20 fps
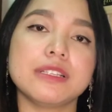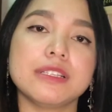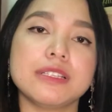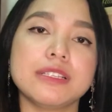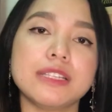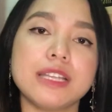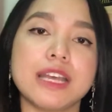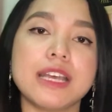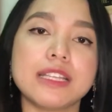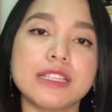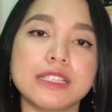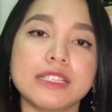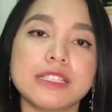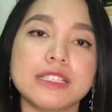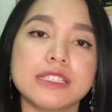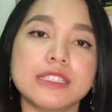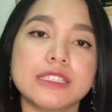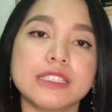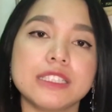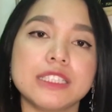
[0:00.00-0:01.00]
not
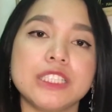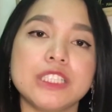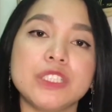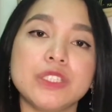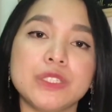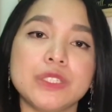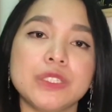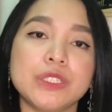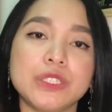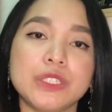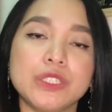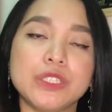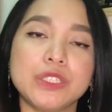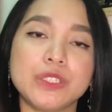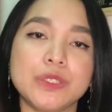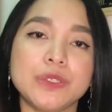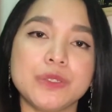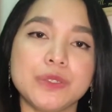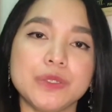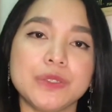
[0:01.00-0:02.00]
to
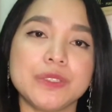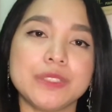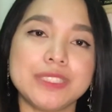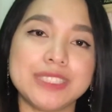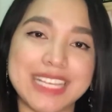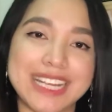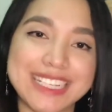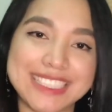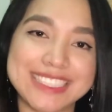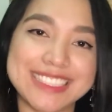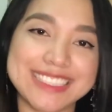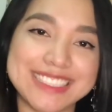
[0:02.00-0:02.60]
do that.